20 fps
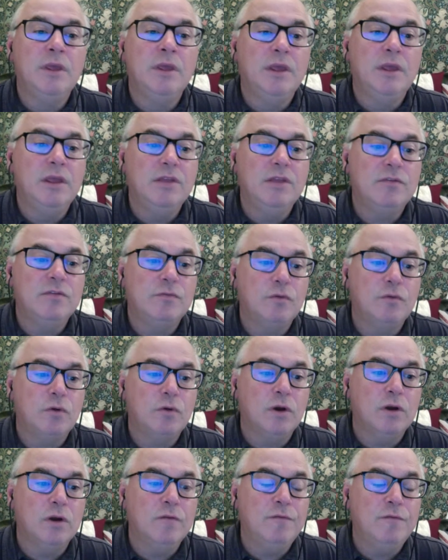is
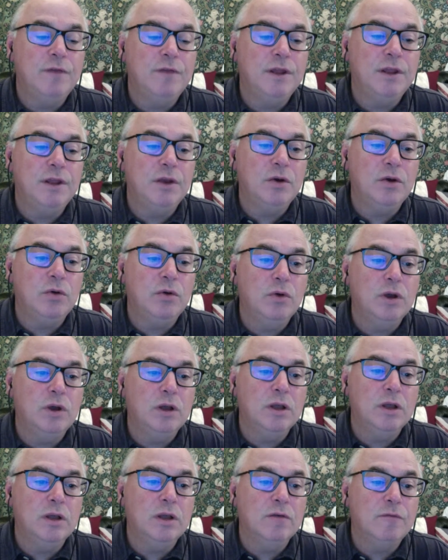for a video uh,